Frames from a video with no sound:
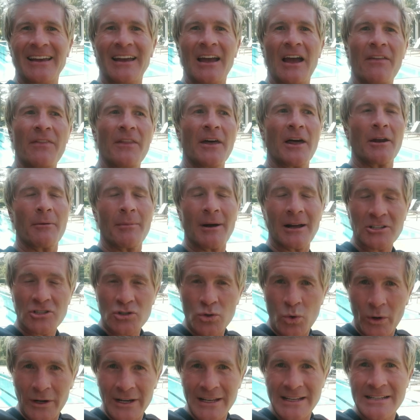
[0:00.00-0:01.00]
and then about
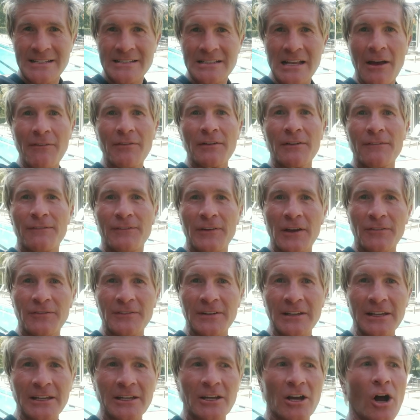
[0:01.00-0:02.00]

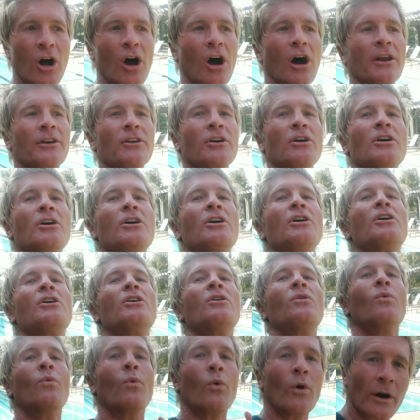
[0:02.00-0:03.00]
2,750 on
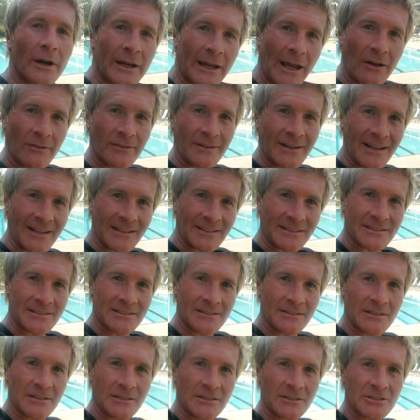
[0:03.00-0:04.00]
workout days.
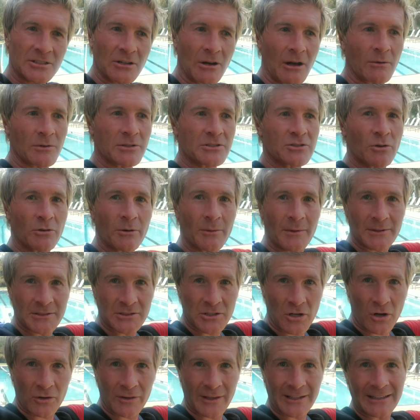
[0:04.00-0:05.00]
So I was doing what's
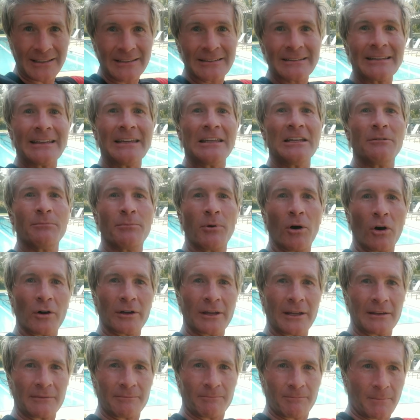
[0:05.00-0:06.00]
called like a lean
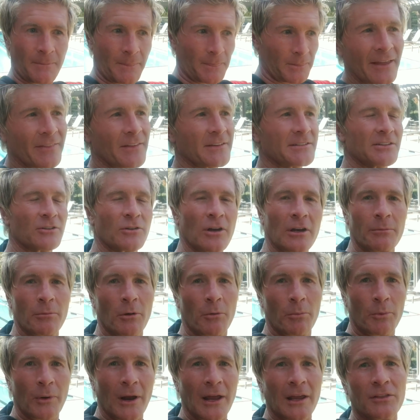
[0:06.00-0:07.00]
bulking. I had this
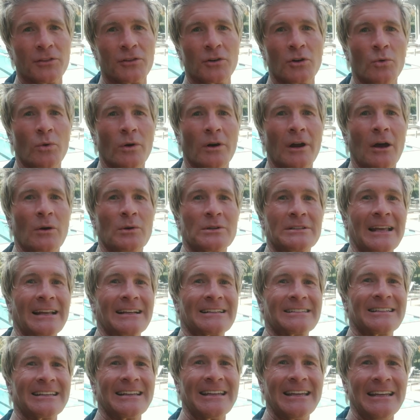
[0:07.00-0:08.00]
incredible breakthrough where I was
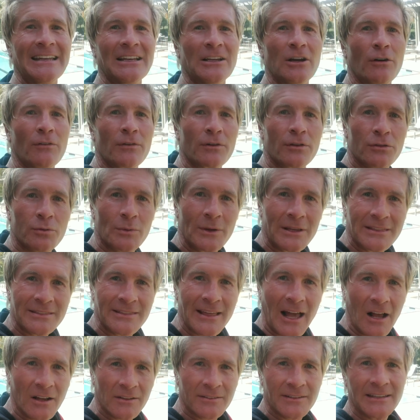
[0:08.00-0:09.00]
actually eating over
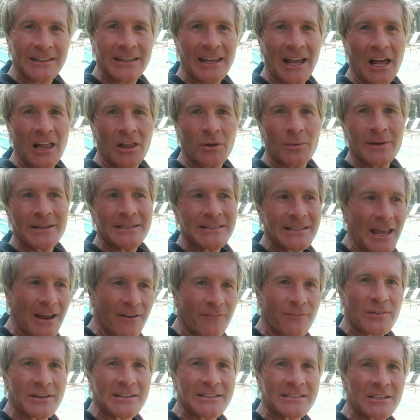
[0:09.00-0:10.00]
3,000 calories
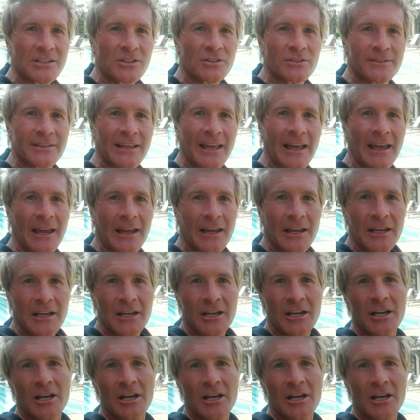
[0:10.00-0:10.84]
every single day,